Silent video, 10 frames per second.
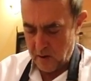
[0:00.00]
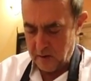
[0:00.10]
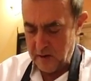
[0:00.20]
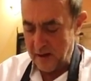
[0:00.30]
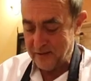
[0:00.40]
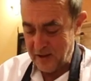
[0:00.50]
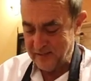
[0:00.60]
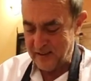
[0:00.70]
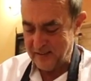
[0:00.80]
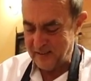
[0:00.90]
Or? Yeah,
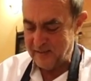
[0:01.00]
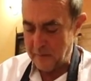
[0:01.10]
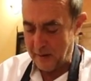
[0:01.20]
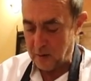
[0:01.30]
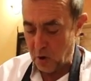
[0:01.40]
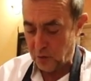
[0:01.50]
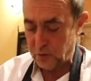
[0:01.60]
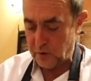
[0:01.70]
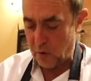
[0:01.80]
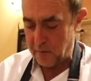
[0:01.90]
just in Sicily, but close
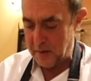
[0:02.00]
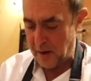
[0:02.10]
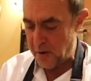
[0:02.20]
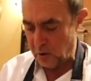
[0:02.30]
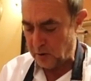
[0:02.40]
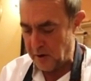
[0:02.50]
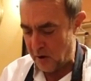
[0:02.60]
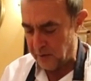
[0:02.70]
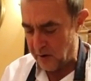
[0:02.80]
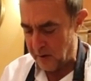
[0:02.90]
to Taormina, not in
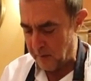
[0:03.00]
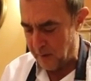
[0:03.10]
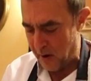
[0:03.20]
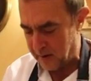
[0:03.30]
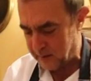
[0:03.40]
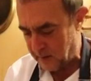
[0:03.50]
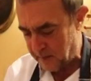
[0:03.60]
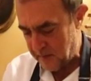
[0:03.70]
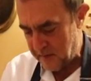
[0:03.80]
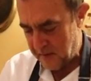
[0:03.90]
other part.
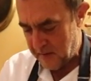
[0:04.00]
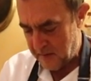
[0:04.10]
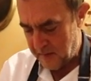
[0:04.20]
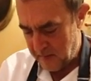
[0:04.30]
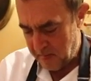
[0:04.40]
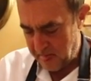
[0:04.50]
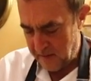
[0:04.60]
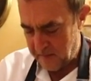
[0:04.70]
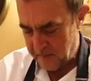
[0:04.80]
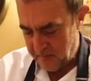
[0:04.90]
Just close to
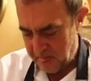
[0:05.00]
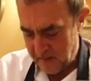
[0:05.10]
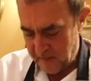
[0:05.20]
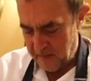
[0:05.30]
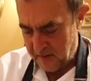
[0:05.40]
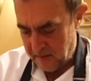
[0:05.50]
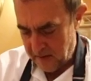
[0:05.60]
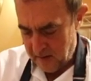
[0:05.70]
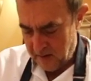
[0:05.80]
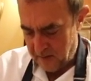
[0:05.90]
Taormina.
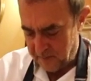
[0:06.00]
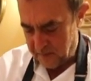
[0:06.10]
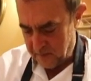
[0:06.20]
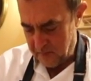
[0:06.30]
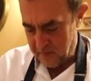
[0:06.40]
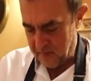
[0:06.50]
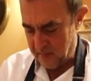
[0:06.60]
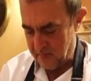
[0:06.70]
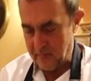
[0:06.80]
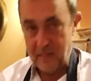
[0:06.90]
So all the other
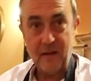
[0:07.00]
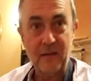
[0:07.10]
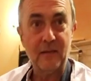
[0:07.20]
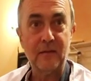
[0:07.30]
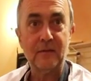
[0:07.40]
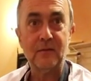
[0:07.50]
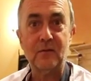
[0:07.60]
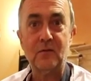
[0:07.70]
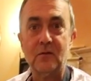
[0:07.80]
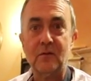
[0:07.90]
lemons, let's say in
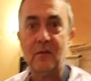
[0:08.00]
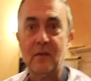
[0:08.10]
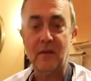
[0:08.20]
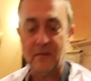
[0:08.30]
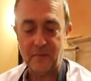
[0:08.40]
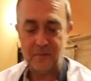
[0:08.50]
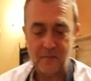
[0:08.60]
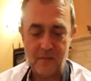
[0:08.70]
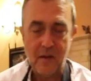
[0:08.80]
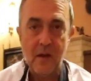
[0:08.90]
Positano, they're
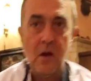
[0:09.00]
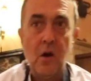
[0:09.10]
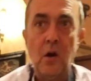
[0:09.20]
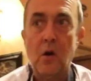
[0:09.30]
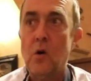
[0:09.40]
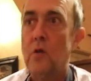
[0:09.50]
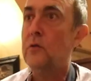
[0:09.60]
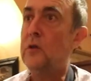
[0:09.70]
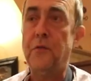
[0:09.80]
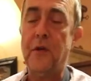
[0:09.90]
big, it's a different
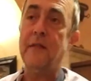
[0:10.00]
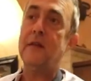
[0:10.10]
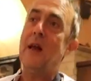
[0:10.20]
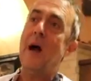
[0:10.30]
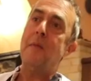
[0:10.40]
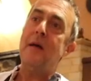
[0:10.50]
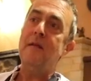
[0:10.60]
climate. Different climate.